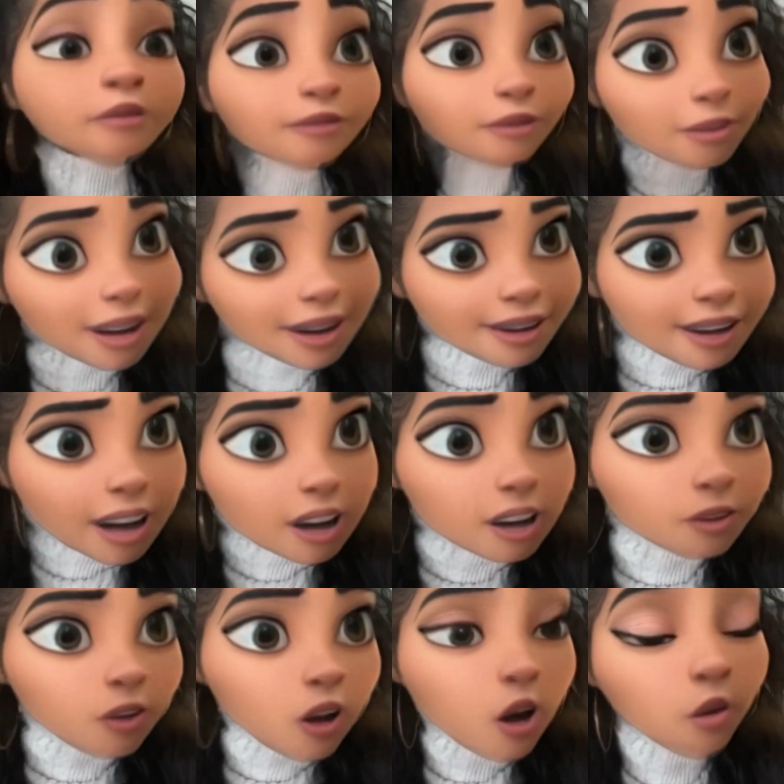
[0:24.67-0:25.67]
But
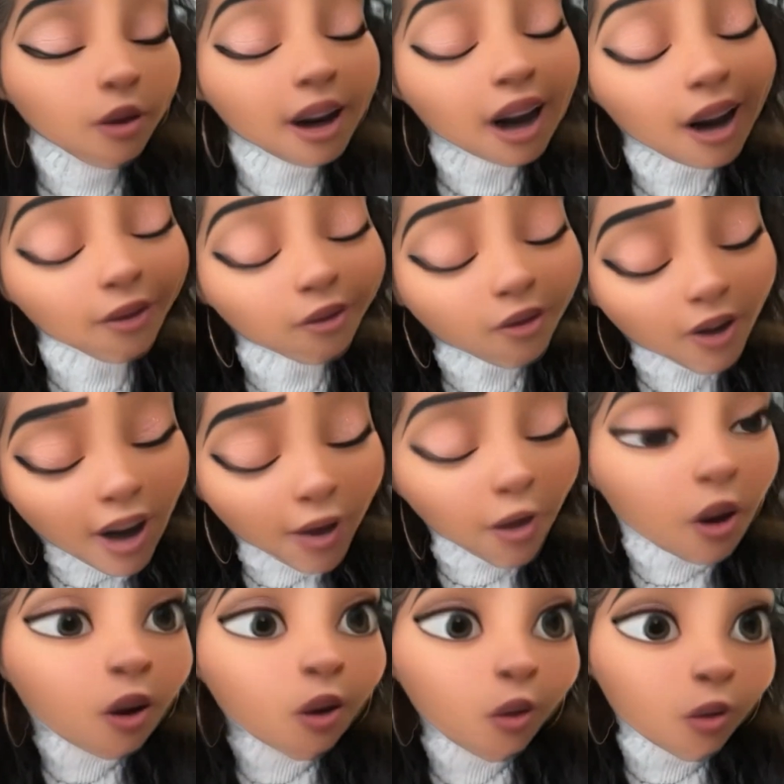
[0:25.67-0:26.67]
second of all, we got
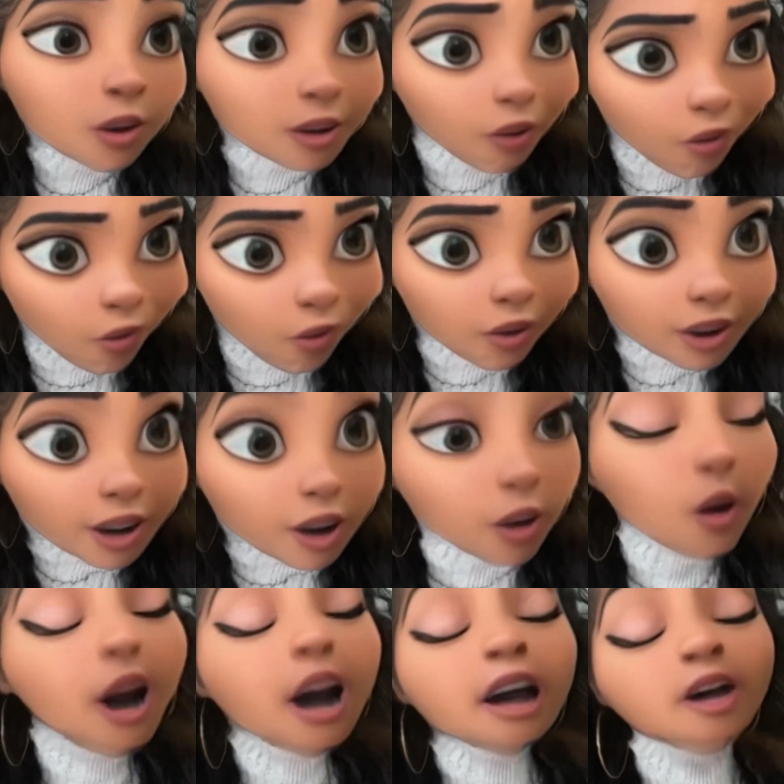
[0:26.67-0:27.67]
Tamar on
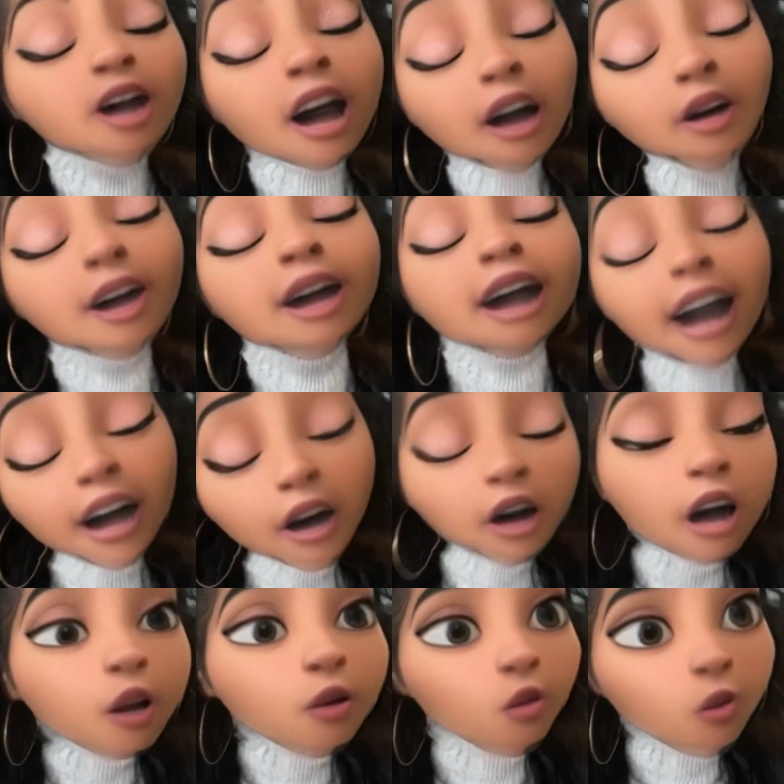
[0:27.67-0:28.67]
audio. She
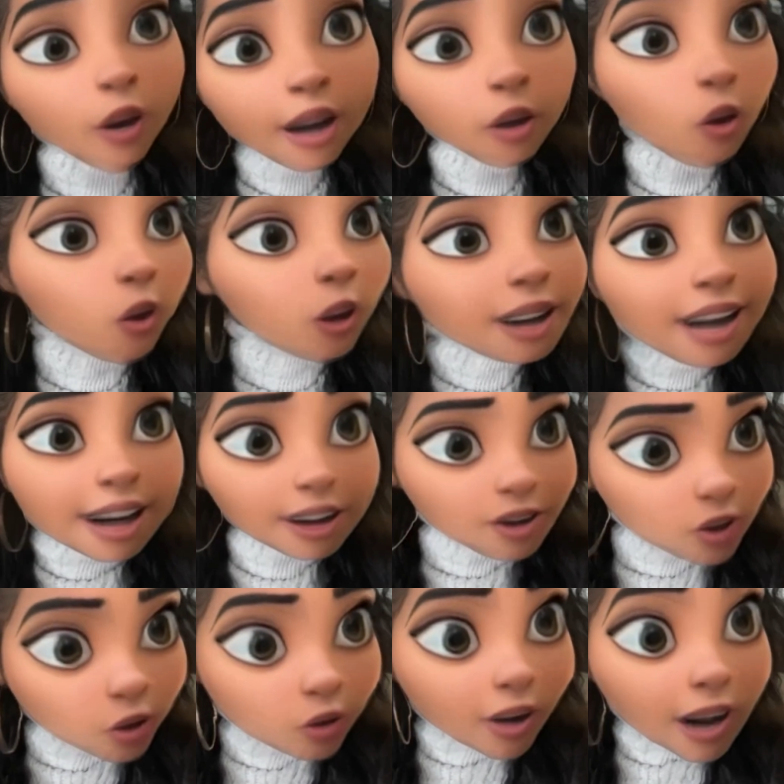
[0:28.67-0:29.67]
literally went on
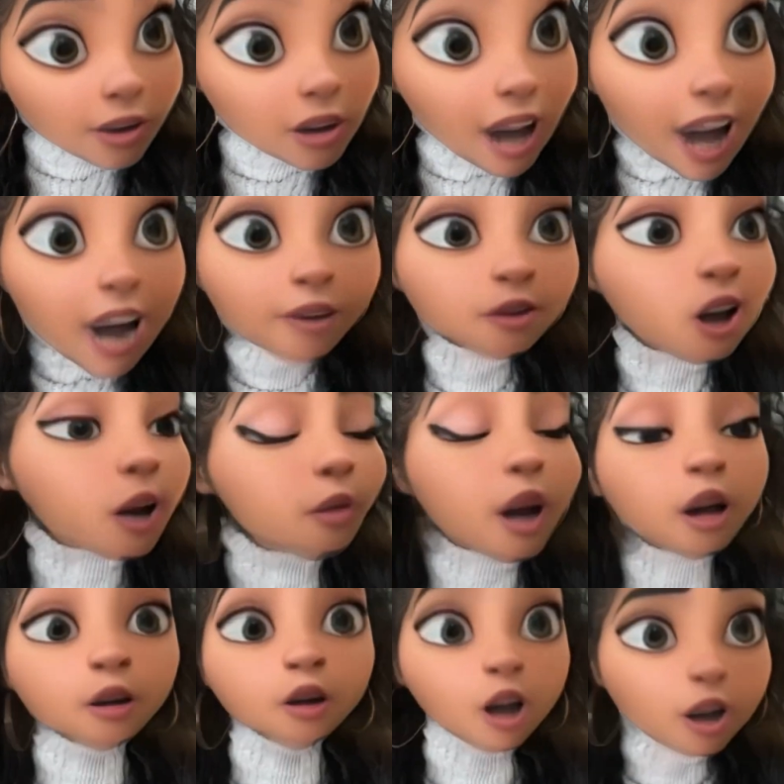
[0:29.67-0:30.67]
Instagram Live talking
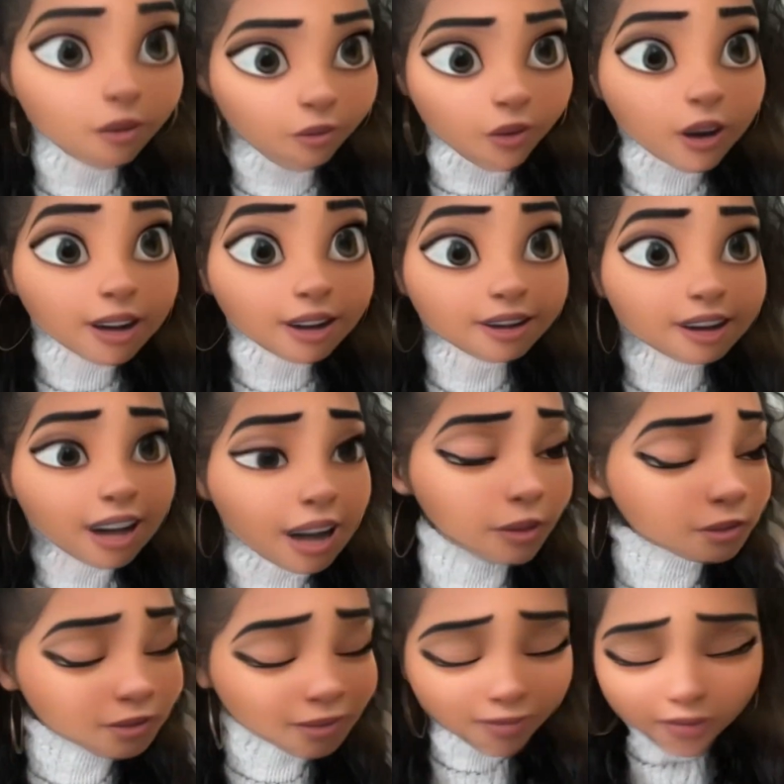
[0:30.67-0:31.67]
about looking for her
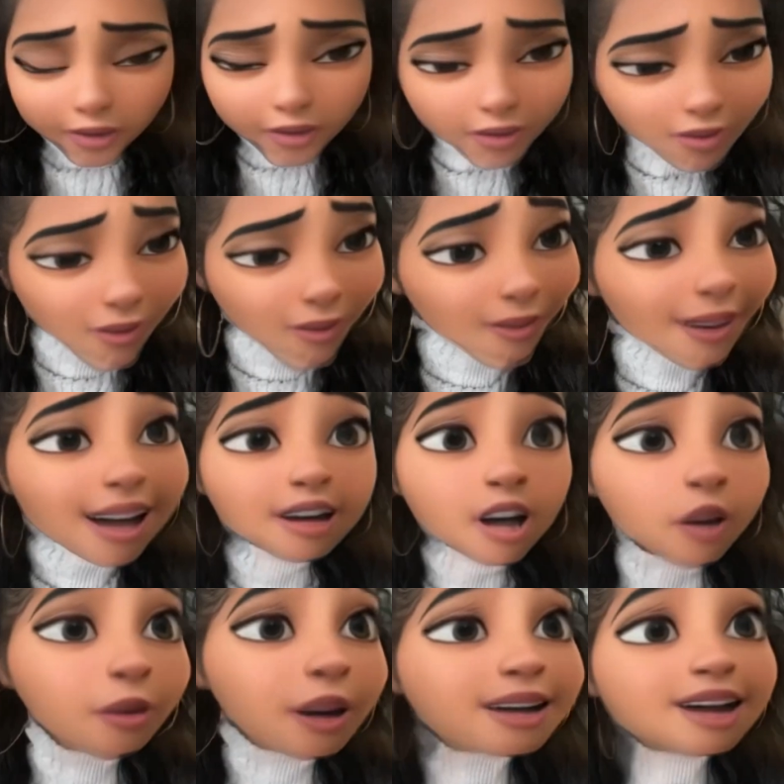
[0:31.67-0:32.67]
son,
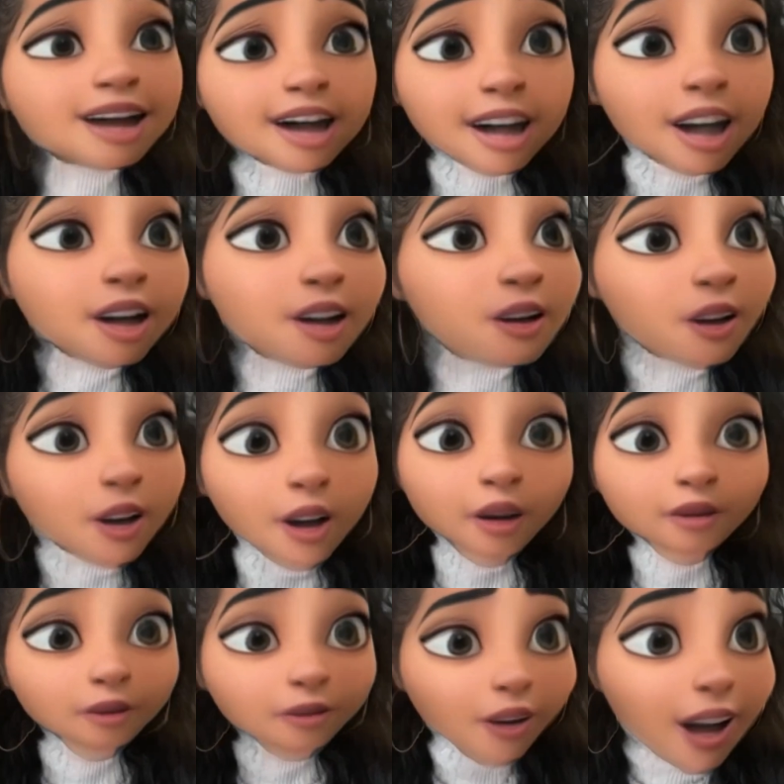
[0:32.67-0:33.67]
talking about she
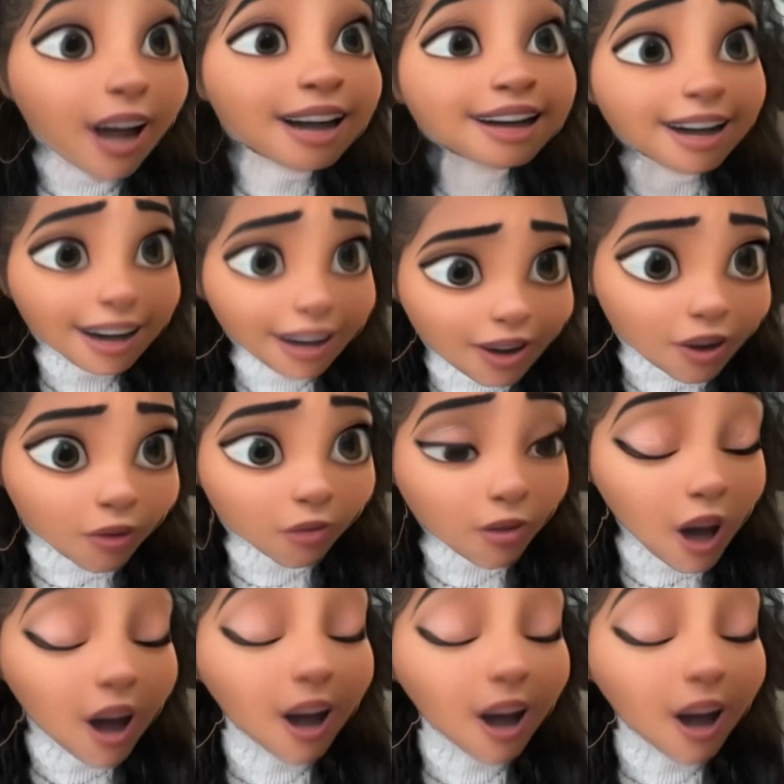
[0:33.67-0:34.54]
couldn't find him